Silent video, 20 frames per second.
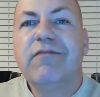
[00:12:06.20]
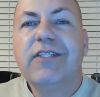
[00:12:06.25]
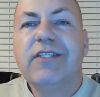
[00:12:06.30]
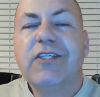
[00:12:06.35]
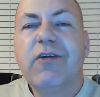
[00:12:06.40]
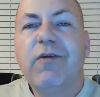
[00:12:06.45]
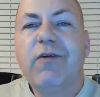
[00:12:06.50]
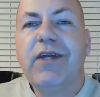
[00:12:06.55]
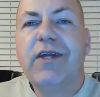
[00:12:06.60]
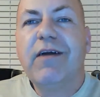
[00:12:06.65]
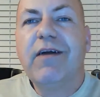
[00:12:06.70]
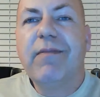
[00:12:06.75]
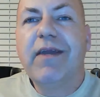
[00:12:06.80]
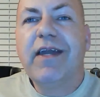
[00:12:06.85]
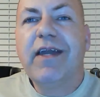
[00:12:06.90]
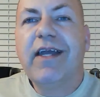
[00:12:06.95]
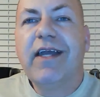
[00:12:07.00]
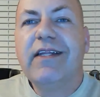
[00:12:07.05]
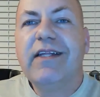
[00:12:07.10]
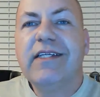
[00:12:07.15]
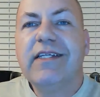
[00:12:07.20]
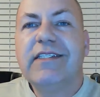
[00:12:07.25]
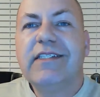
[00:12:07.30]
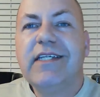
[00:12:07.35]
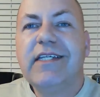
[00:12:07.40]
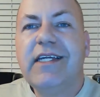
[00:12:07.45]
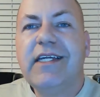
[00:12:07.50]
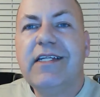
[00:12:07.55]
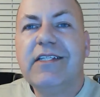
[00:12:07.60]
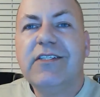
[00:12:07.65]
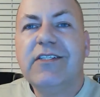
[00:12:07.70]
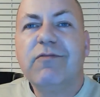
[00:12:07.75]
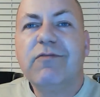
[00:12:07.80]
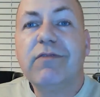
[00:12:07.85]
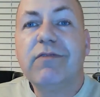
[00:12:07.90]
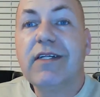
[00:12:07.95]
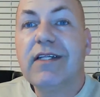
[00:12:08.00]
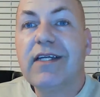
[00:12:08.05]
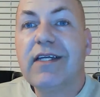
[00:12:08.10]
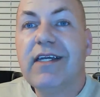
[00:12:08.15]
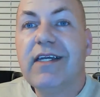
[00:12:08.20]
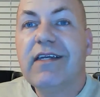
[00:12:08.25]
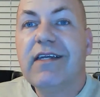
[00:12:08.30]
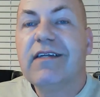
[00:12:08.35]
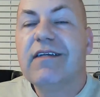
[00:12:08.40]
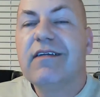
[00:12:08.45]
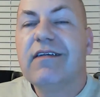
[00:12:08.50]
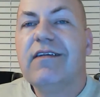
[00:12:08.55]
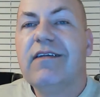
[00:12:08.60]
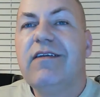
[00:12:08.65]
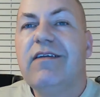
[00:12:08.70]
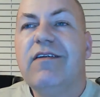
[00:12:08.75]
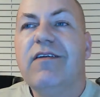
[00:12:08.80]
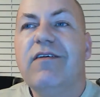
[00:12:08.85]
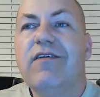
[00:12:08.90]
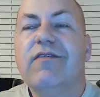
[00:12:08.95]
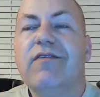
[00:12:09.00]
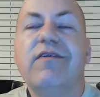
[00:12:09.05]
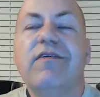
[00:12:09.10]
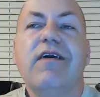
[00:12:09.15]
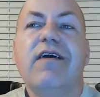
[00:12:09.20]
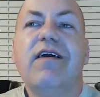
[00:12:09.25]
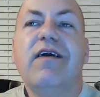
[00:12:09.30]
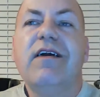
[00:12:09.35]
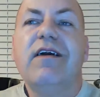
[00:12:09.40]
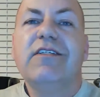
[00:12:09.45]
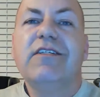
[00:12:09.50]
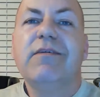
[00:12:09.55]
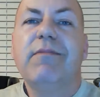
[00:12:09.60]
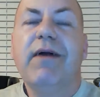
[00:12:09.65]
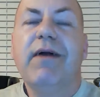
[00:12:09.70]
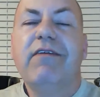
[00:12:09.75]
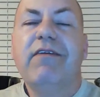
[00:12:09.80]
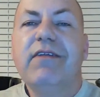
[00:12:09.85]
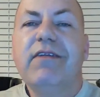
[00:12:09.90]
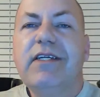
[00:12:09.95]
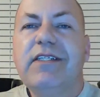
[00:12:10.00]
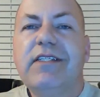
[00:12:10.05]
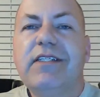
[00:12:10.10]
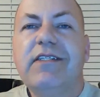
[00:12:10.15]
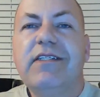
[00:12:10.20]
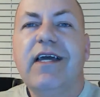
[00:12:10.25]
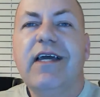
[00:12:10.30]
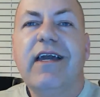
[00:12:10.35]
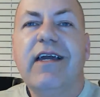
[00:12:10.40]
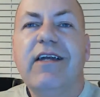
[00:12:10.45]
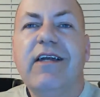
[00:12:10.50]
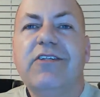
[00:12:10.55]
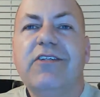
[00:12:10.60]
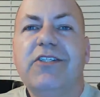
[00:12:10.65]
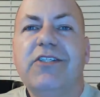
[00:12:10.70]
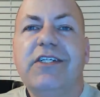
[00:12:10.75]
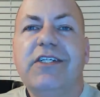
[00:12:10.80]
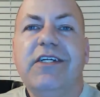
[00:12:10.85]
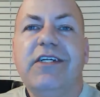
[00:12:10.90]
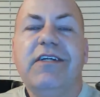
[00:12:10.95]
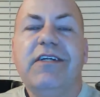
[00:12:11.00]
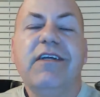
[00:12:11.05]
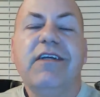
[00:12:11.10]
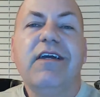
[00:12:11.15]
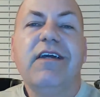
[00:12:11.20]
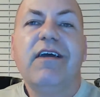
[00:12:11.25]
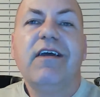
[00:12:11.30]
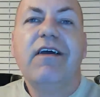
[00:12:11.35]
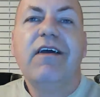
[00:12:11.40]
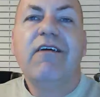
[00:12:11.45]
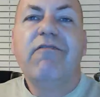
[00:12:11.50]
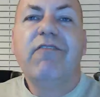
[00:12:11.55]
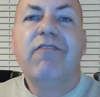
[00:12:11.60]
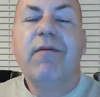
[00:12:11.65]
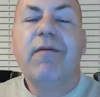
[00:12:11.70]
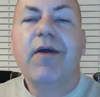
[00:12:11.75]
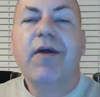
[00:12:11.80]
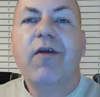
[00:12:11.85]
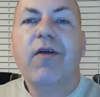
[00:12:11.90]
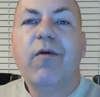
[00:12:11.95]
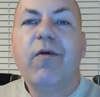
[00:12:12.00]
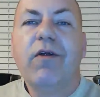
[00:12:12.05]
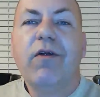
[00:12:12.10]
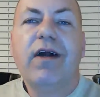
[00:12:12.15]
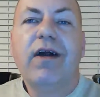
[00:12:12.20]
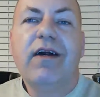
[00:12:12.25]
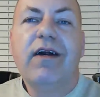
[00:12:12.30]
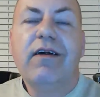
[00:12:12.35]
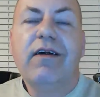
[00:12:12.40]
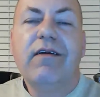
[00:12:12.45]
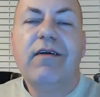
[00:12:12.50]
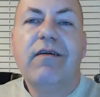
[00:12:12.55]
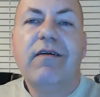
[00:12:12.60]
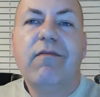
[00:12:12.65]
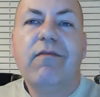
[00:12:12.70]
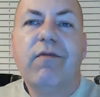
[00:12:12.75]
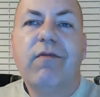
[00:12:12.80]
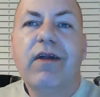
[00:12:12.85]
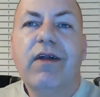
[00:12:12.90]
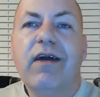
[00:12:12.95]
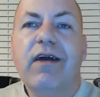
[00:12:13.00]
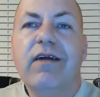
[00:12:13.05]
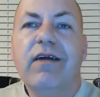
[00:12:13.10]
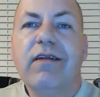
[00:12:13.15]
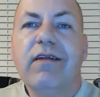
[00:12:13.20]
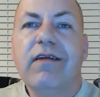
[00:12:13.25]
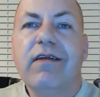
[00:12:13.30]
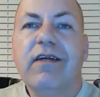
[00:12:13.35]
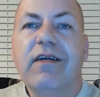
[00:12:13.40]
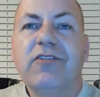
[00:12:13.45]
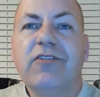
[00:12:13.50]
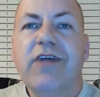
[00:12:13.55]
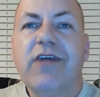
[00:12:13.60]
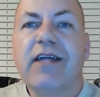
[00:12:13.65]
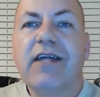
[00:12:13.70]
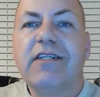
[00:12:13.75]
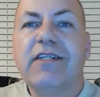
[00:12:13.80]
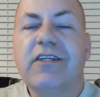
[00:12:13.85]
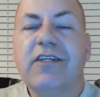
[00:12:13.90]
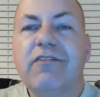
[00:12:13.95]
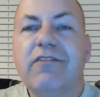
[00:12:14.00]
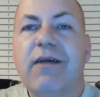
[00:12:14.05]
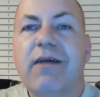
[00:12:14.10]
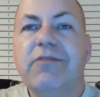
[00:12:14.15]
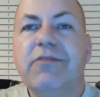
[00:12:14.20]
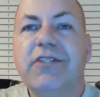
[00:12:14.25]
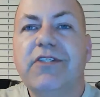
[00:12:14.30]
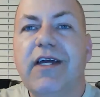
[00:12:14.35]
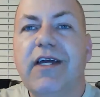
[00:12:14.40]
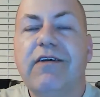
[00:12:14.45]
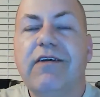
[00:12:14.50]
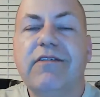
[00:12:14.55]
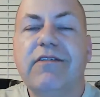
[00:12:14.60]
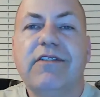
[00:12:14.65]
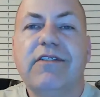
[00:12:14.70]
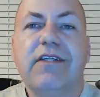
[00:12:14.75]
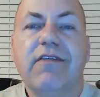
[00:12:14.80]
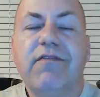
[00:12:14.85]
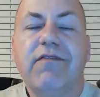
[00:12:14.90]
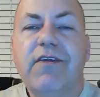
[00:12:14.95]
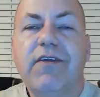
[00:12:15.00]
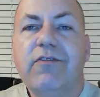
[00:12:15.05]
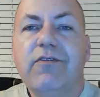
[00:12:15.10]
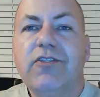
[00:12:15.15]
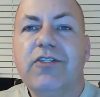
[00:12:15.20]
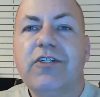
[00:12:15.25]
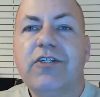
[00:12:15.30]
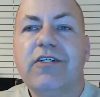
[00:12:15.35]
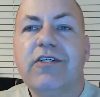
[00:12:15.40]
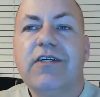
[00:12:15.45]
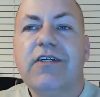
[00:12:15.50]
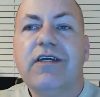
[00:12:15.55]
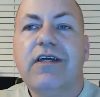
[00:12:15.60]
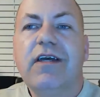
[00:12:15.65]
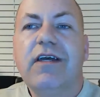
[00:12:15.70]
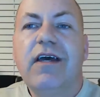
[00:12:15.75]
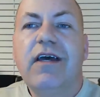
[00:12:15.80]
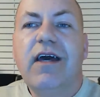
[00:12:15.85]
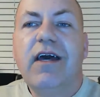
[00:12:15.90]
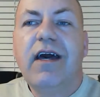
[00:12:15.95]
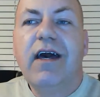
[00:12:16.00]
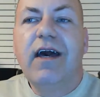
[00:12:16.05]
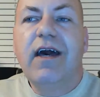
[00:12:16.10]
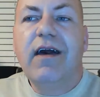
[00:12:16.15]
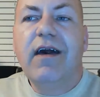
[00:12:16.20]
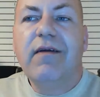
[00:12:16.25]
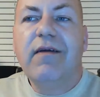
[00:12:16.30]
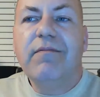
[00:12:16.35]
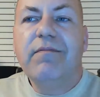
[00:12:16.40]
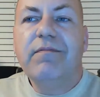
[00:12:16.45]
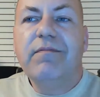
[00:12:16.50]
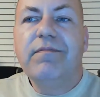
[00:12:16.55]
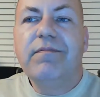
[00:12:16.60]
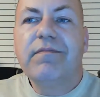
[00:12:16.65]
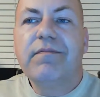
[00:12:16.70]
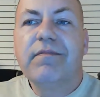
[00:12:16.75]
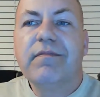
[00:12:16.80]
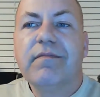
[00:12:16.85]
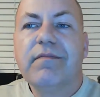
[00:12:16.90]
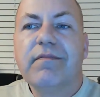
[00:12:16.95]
what's going on behind the scenes, really. So by releasing that energy from our aura, we're not attracting corruption out into the future. Um,